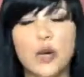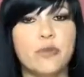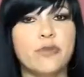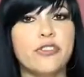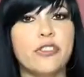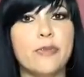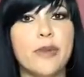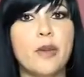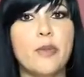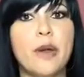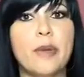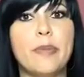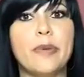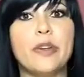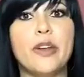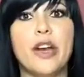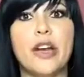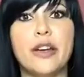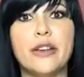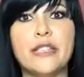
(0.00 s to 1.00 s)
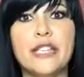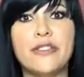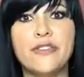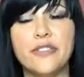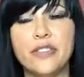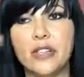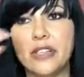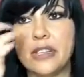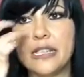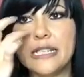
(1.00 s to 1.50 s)
up for my webinar,
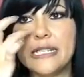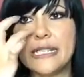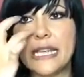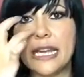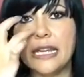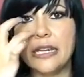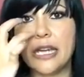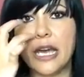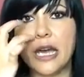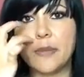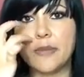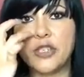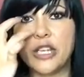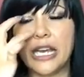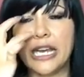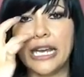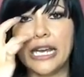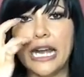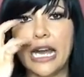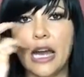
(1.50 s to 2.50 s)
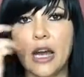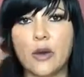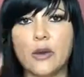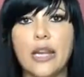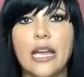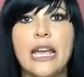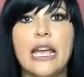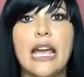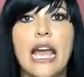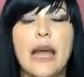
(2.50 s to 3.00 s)
definitely sign up, check it
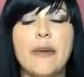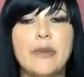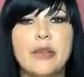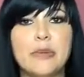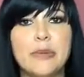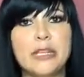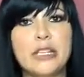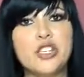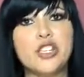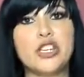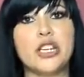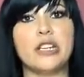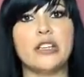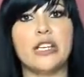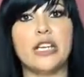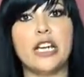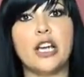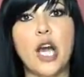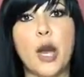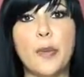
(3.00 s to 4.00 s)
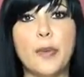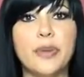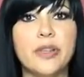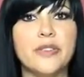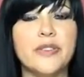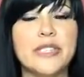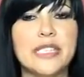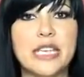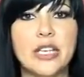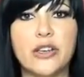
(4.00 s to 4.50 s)
out. I'm going to be sharing a couple
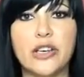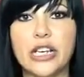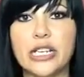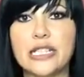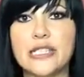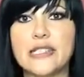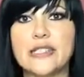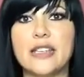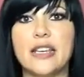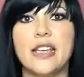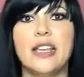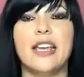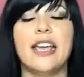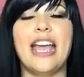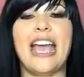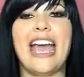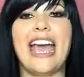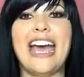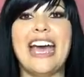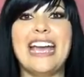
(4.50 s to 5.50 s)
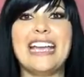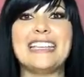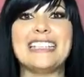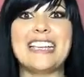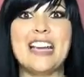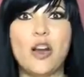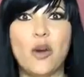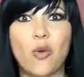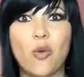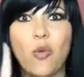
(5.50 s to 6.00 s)
of secrets and
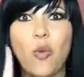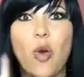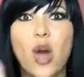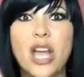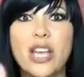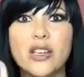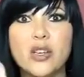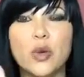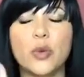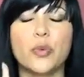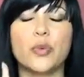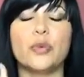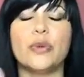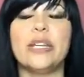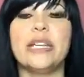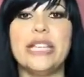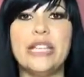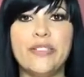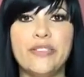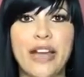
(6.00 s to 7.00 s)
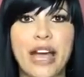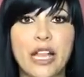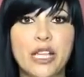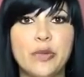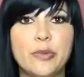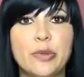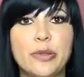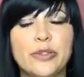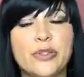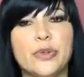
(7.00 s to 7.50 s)
one really
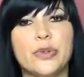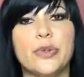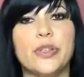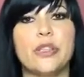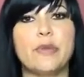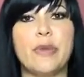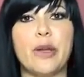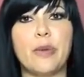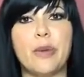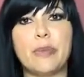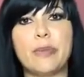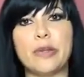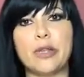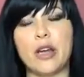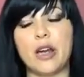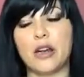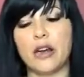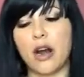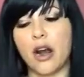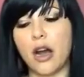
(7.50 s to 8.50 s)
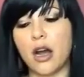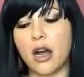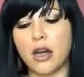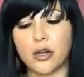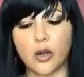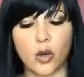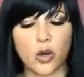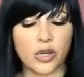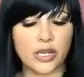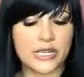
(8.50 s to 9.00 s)
valuable tool in my webinar
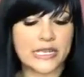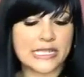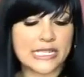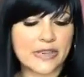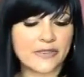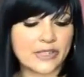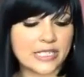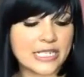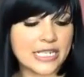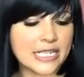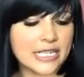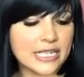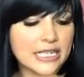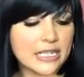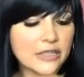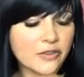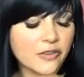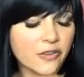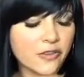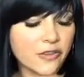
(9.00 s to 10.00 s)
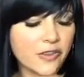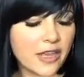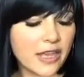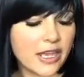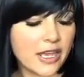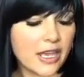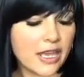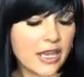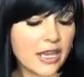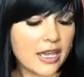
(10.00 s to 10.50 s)
on August 17th.
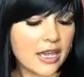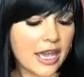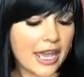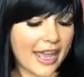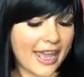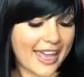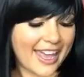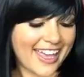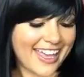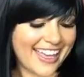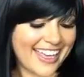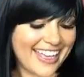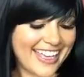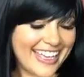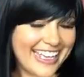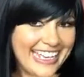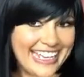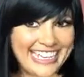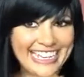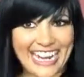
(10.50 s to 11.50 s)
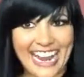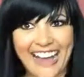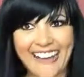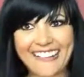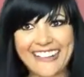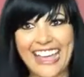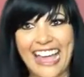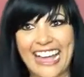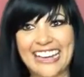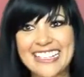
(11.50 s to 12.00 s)
And
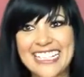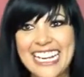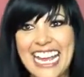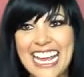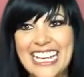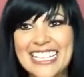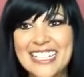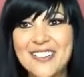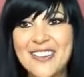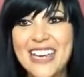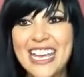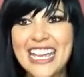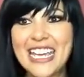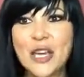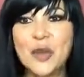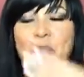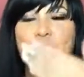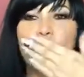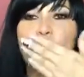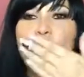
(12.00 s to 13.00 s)
I'll catch you next week.